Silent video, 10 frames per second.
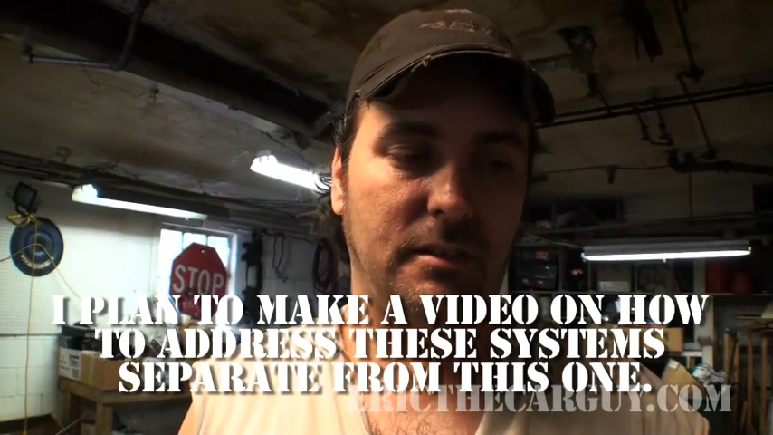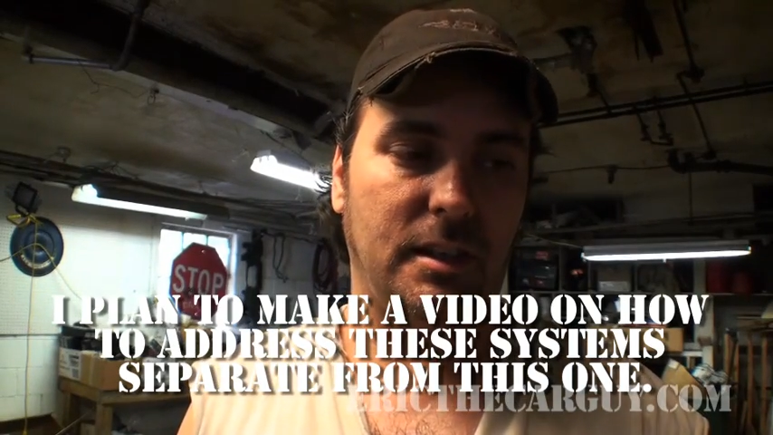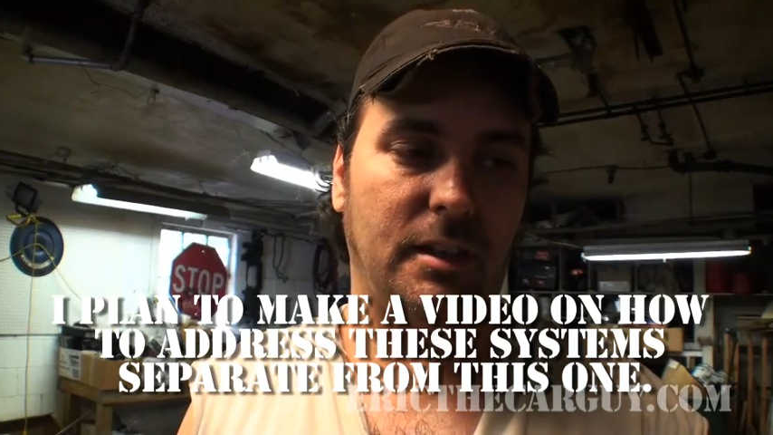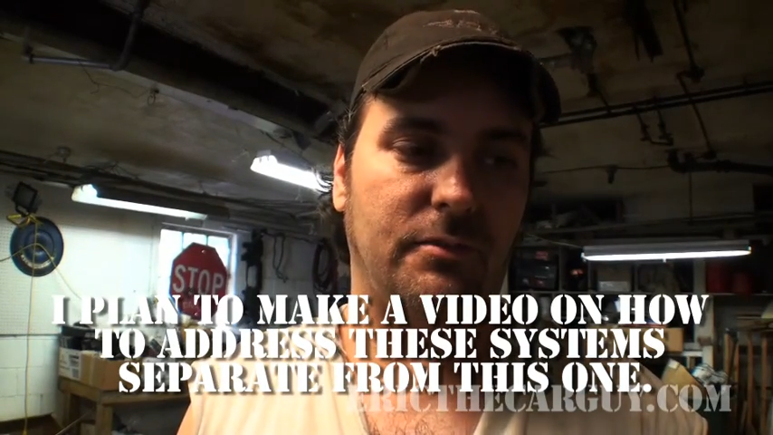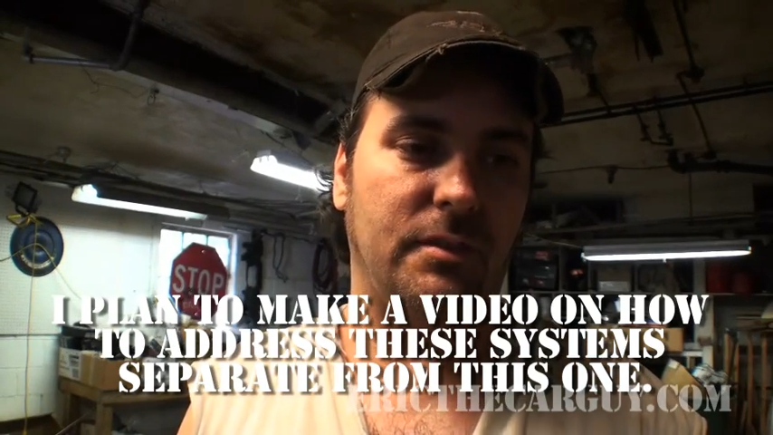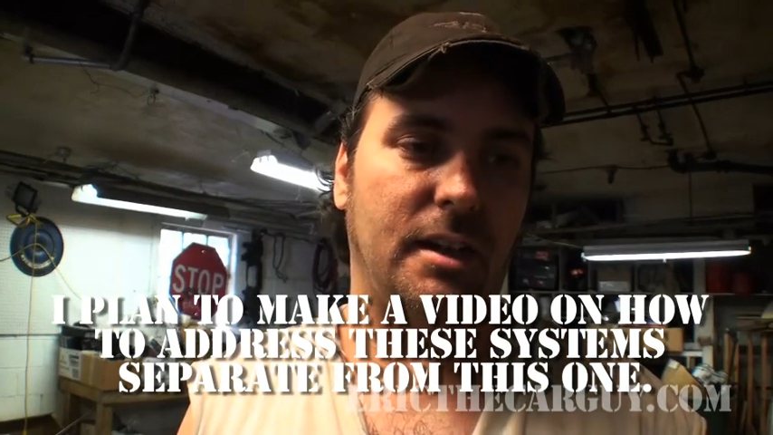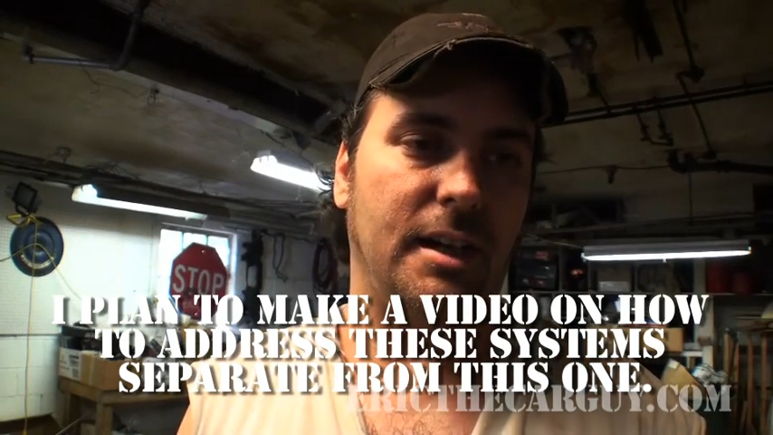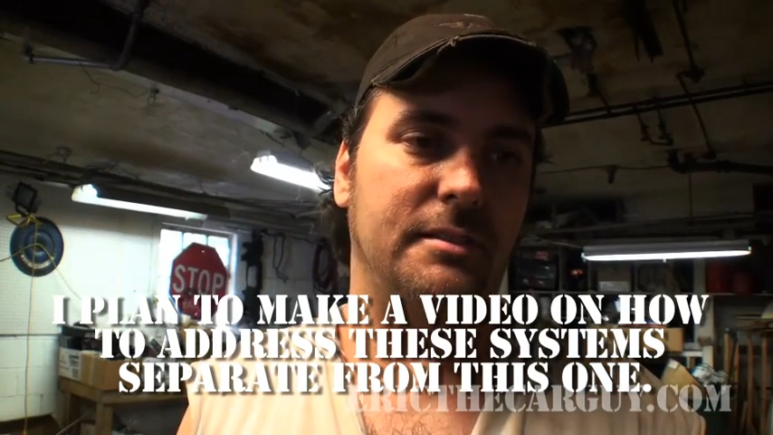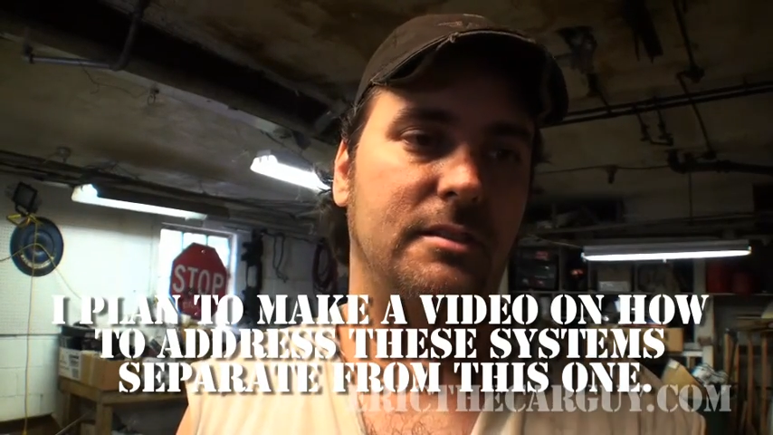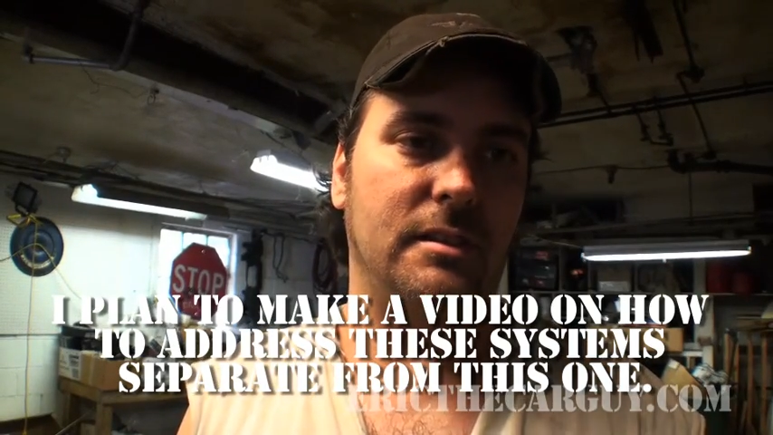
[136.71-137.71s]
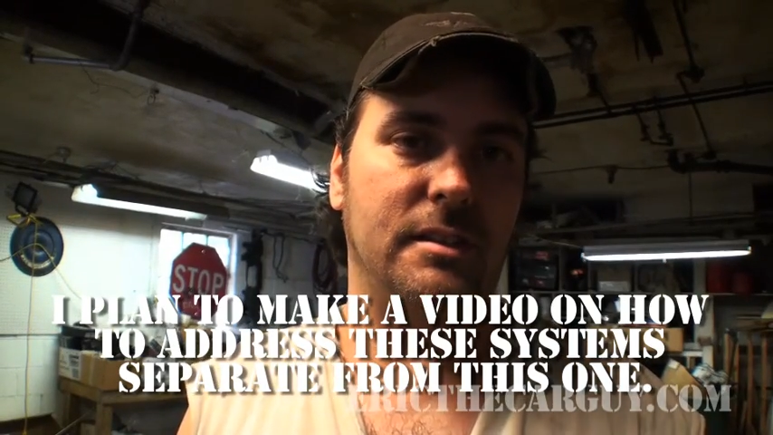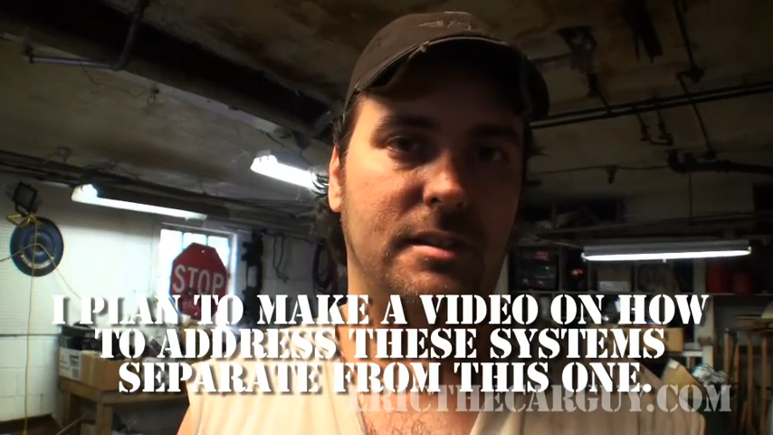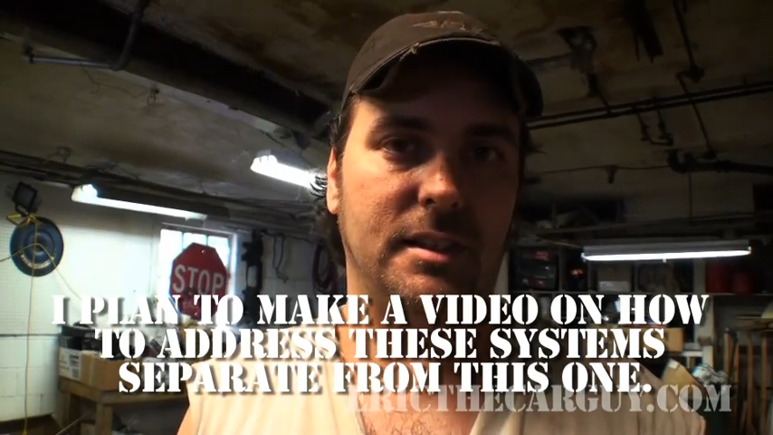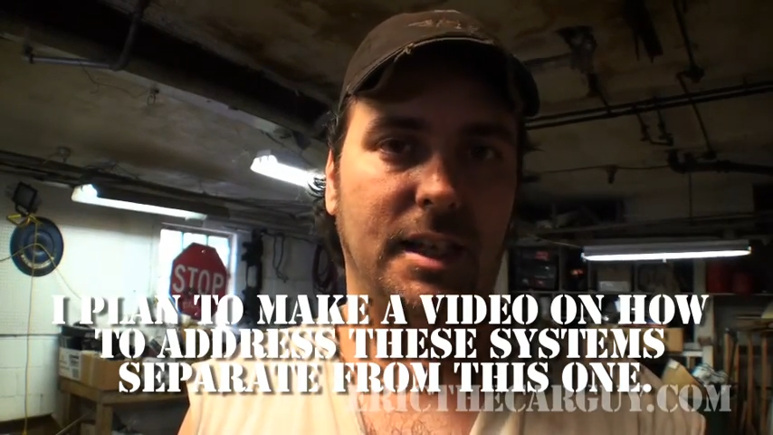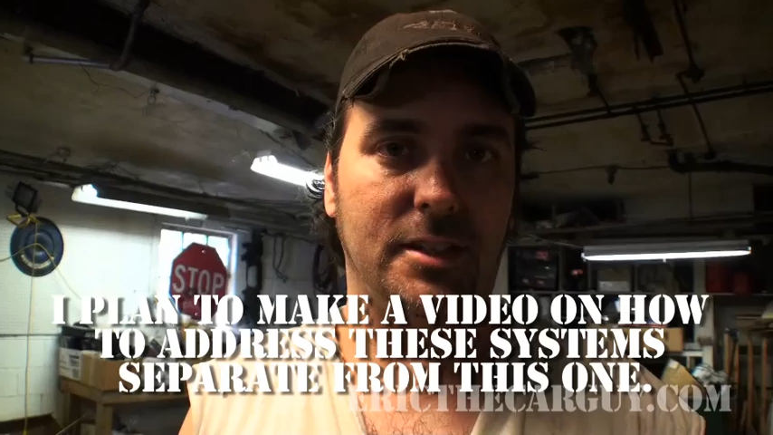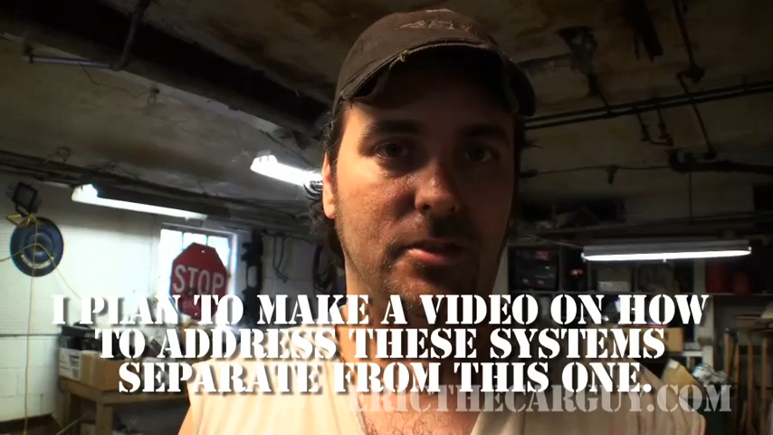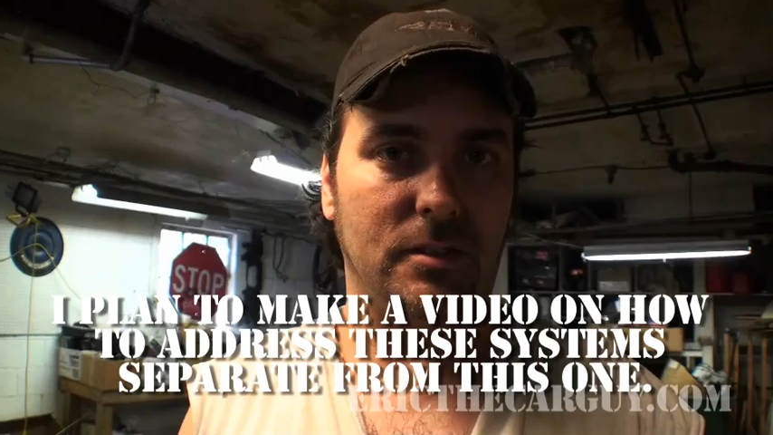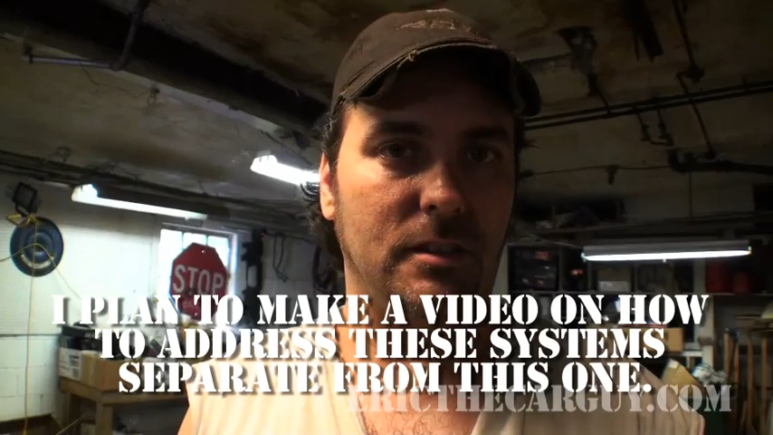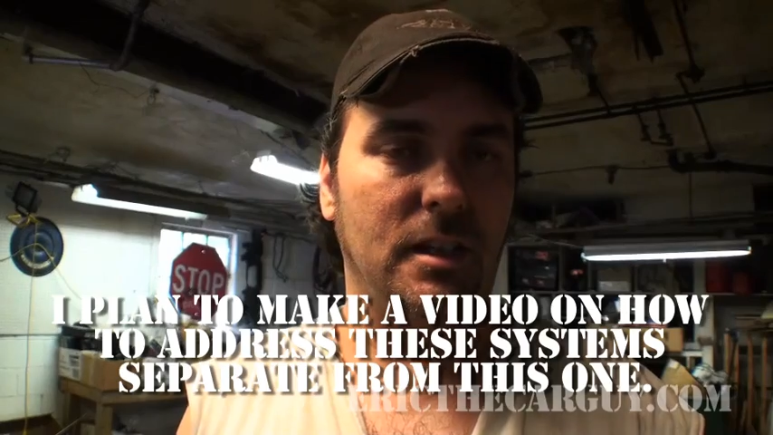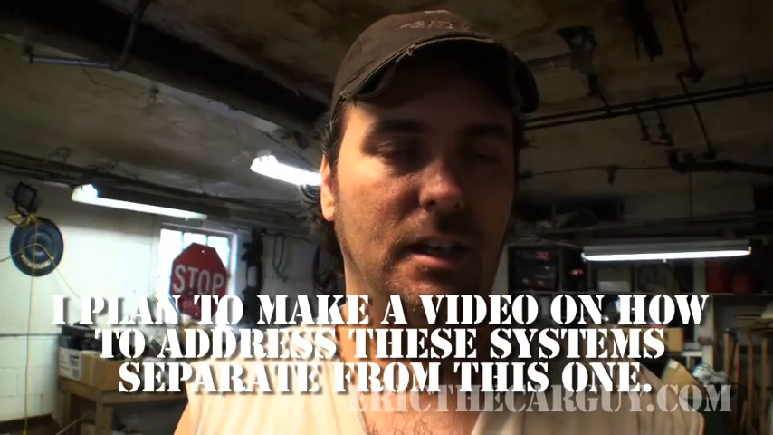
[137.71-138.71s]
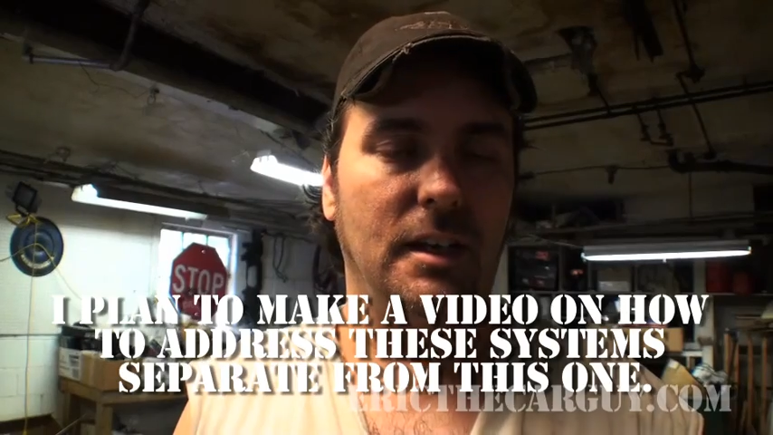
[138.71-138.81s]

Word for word: if not seriously injured